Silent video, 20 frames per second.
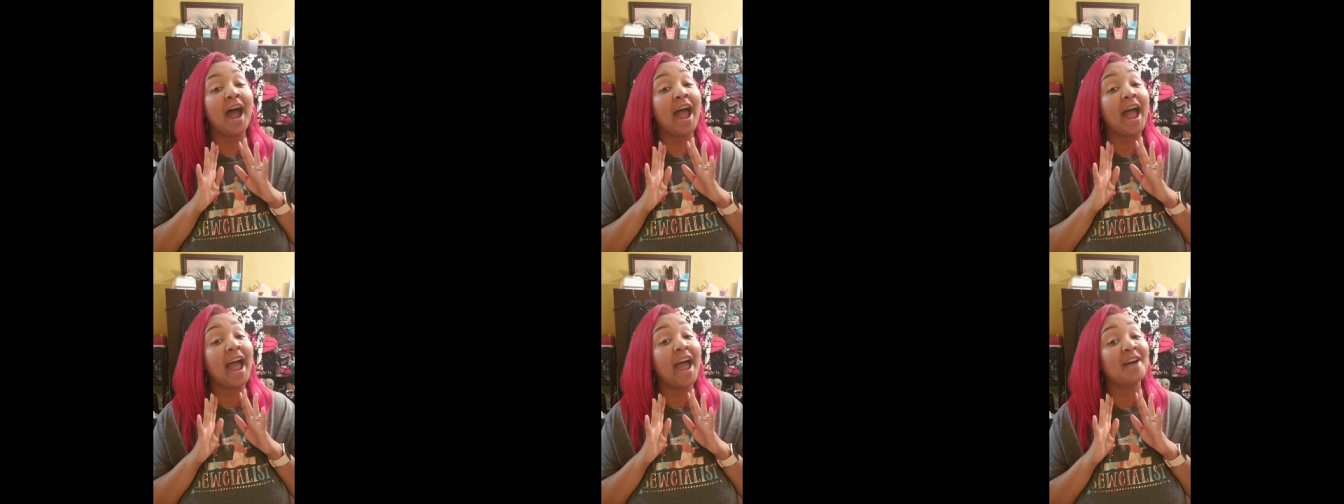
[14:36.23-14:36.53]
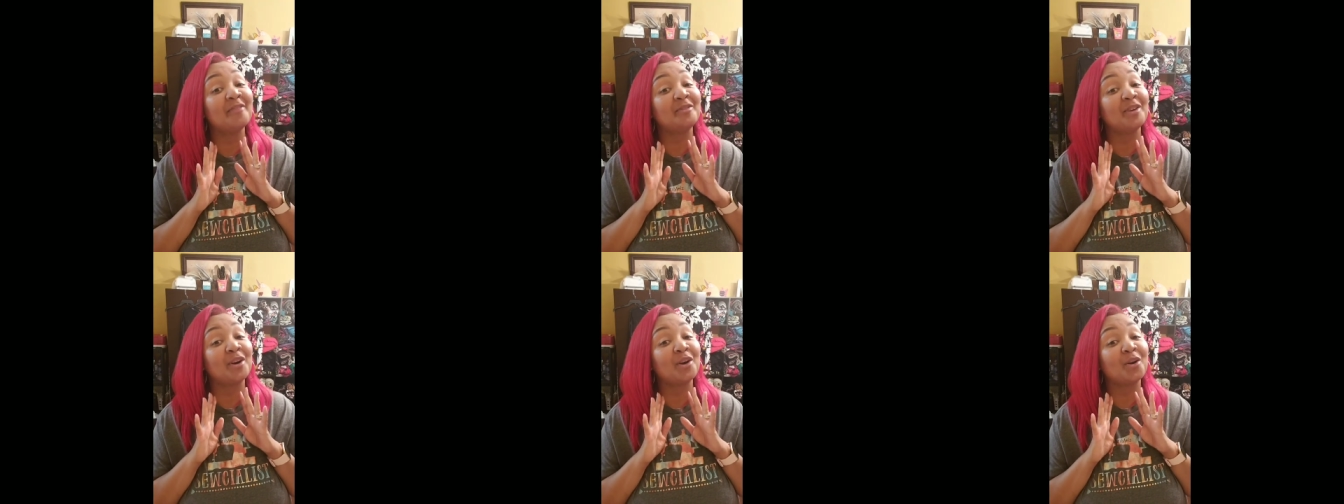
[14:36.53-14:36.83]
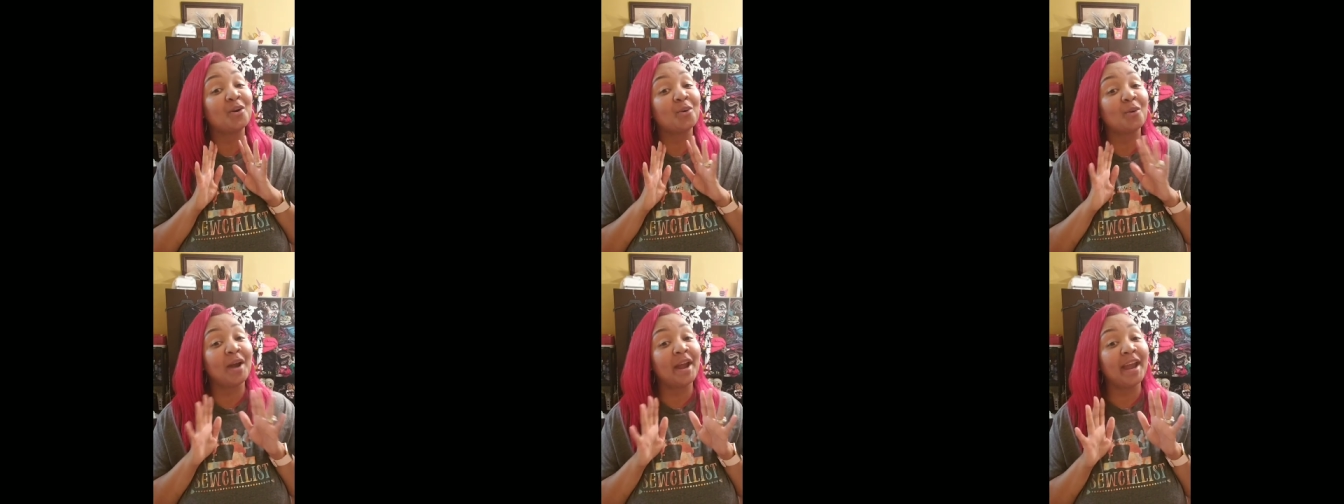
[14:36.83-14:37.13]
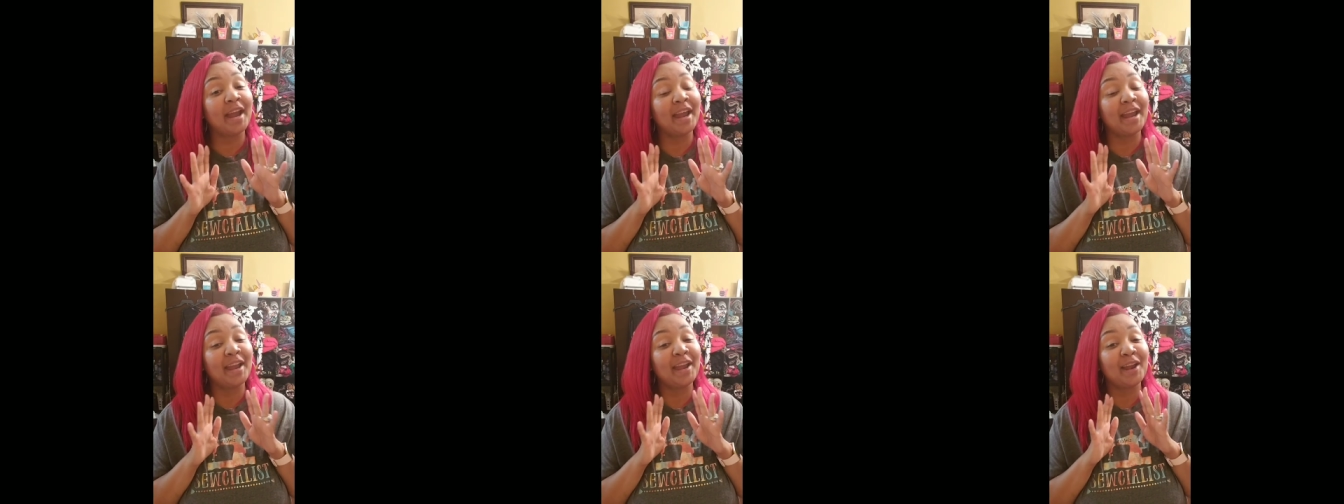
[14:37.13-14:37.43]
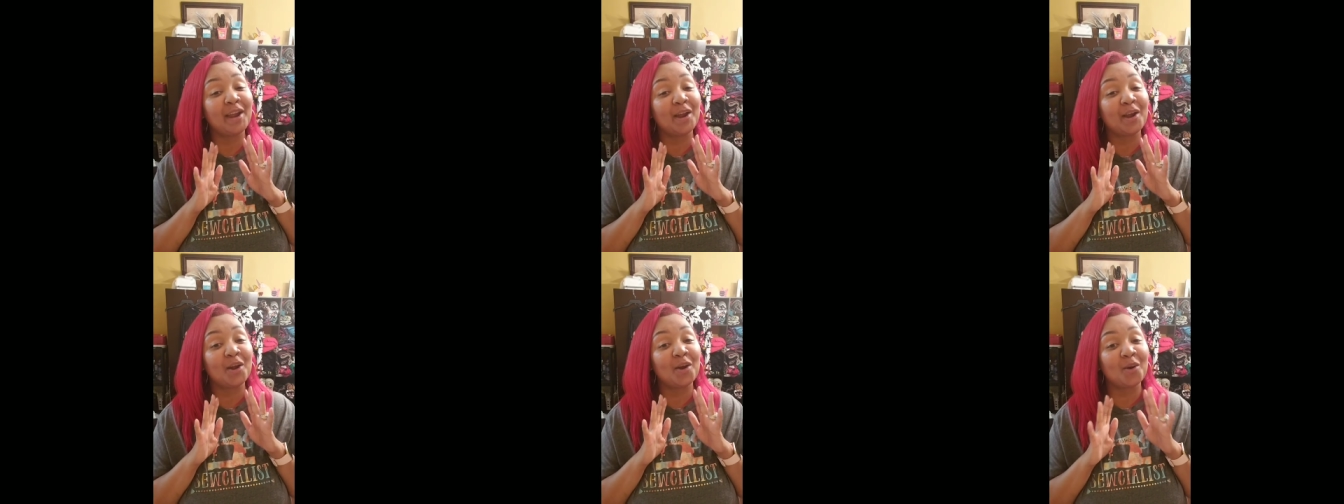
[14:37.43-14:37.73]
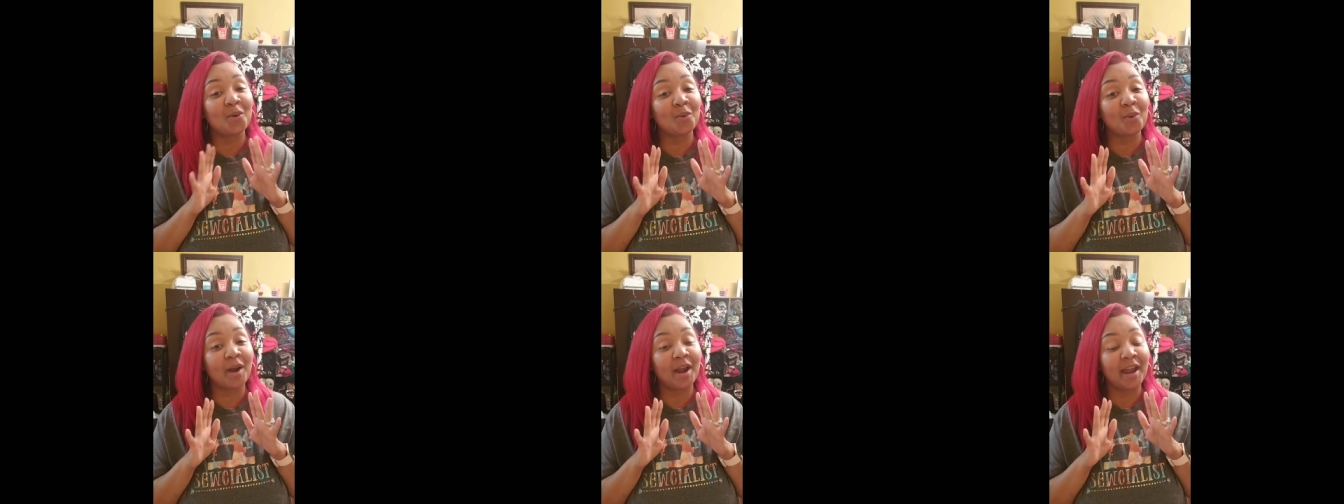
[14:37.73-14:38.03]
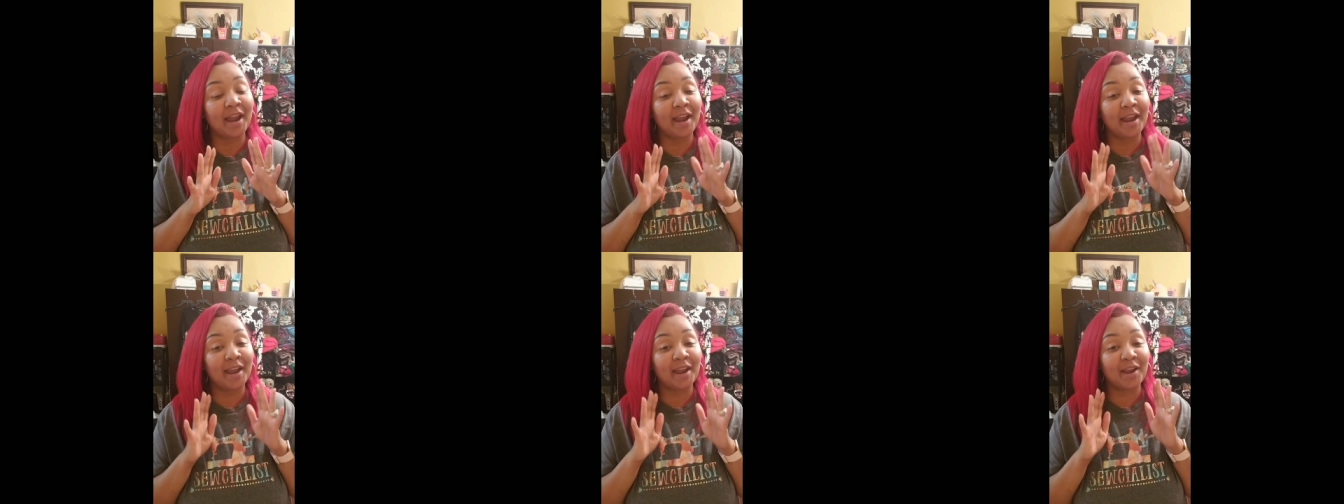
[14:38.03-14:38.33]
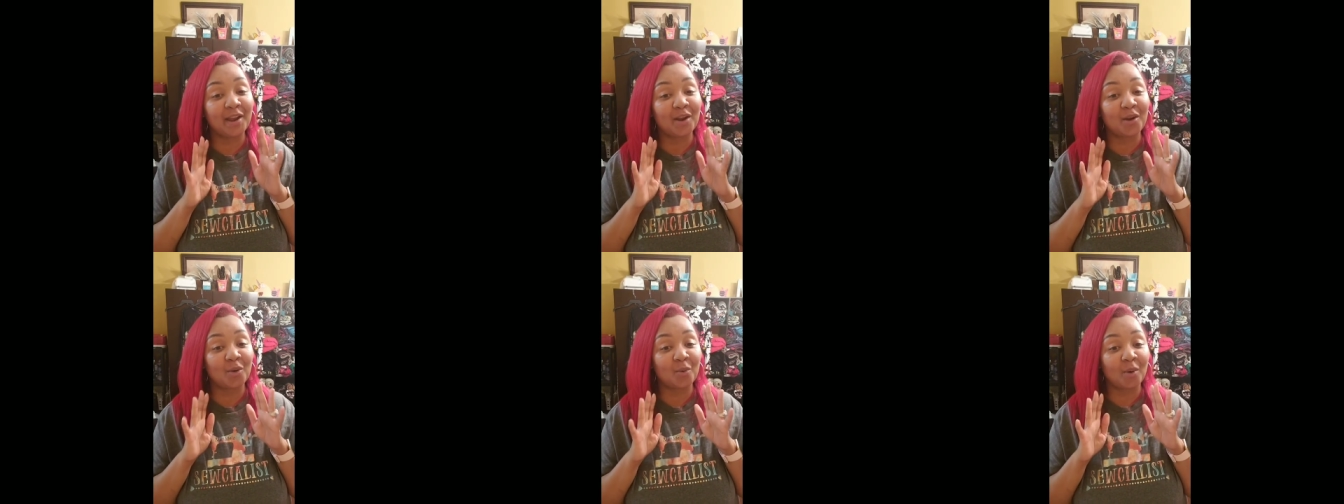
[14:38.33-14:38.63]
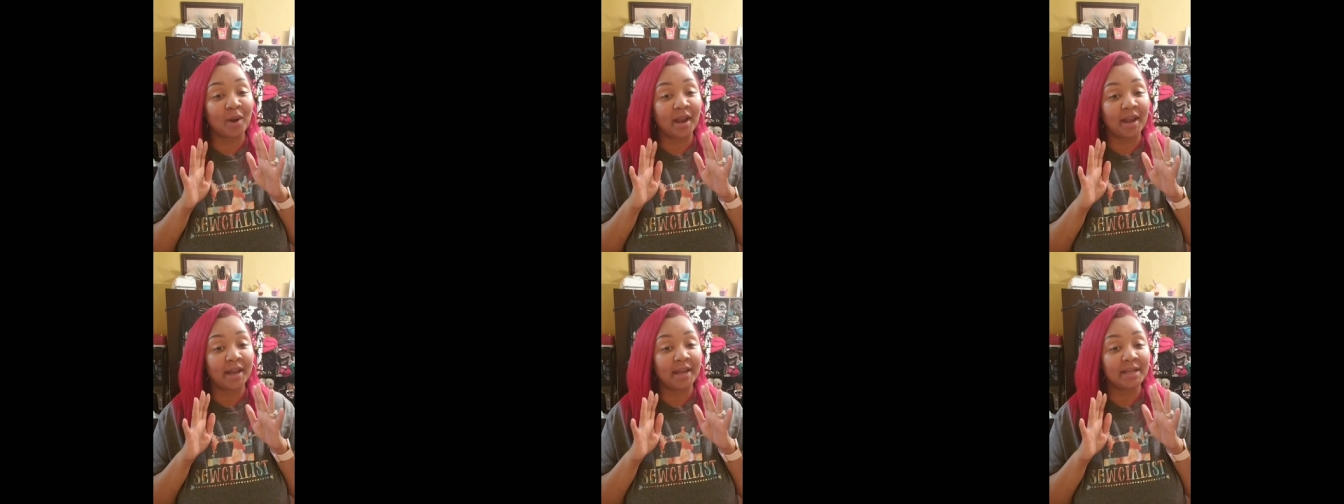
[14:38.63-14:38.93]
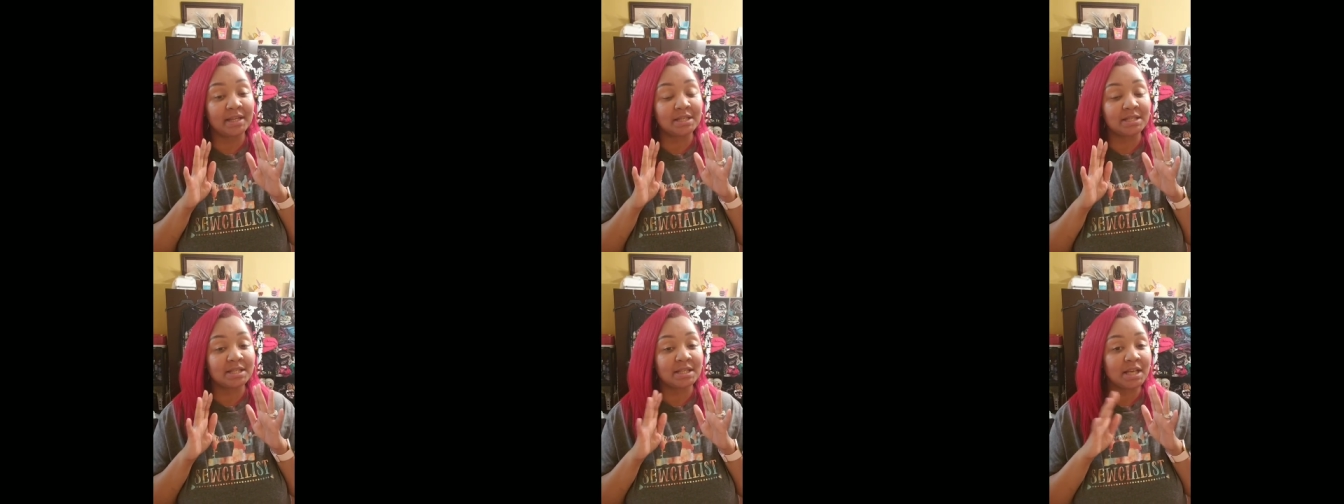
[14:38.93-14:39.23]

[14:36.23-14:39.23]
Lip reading: Have a great, great, great